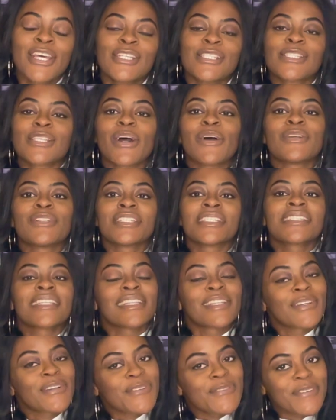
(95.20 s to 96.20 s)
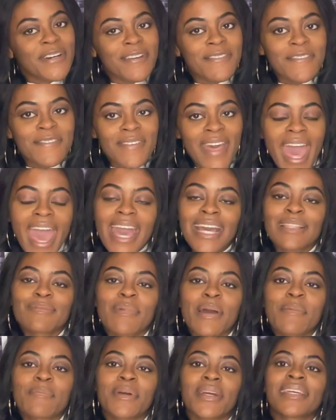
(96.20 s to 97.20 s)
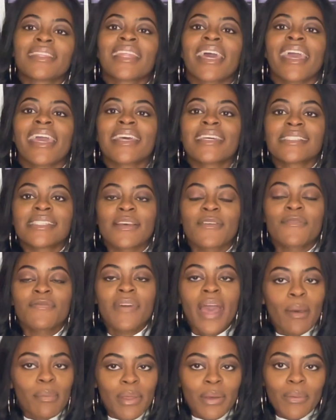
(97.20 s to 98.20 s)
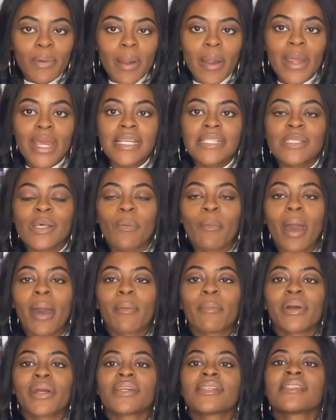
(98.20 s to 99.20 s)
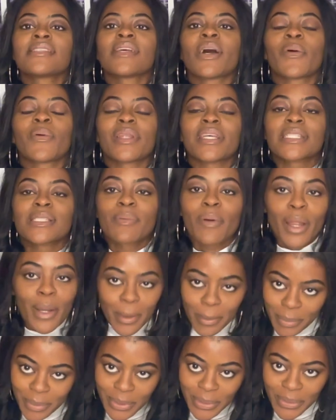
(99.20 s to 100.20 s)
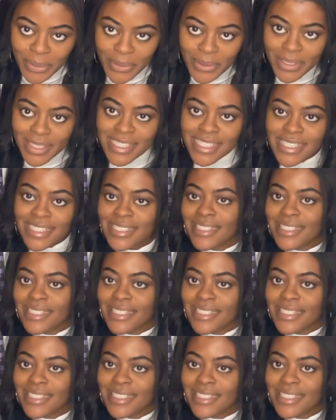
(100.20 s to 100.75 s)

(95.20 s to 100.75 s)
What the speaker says: So just a little fun fact, my birthday is in February, so my birthstone is purple.